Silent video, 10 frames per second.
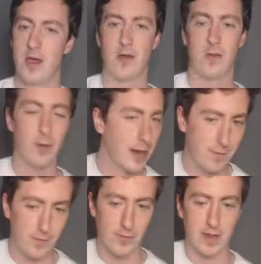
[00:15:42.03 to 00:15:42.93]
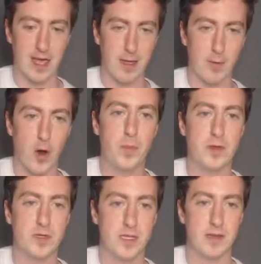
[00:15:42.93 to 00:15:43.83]
Really fun game up
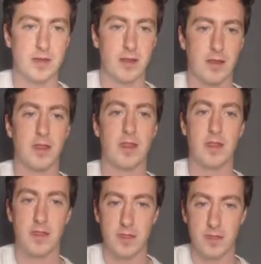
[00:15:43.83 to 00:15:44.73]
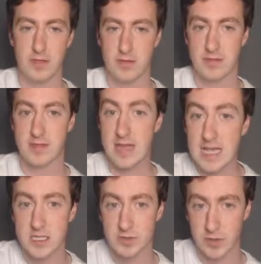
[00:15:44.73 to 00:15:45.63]
until
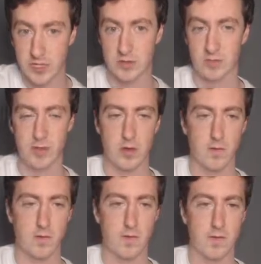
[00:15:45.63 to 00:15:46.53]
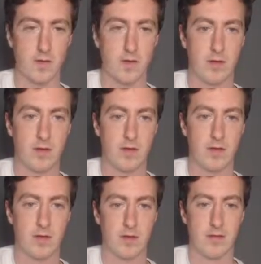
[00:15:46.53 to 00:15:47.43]
this bishop move.
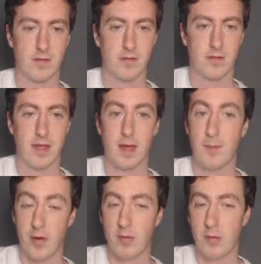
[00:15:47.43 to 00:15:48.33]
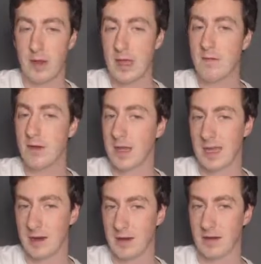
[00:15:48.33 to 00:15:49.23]
And probably even
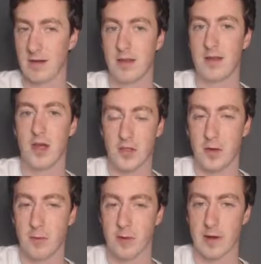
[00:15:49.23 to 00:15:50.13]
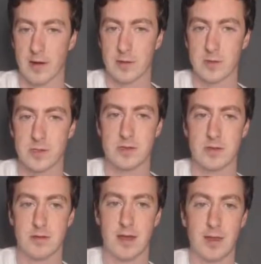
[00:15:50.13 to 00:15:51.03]
here, I thought we were going to lose,
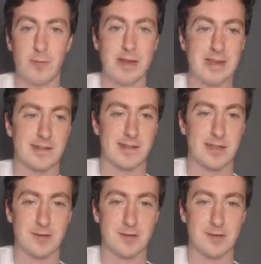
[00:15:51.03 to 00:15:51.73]
and then we didn't.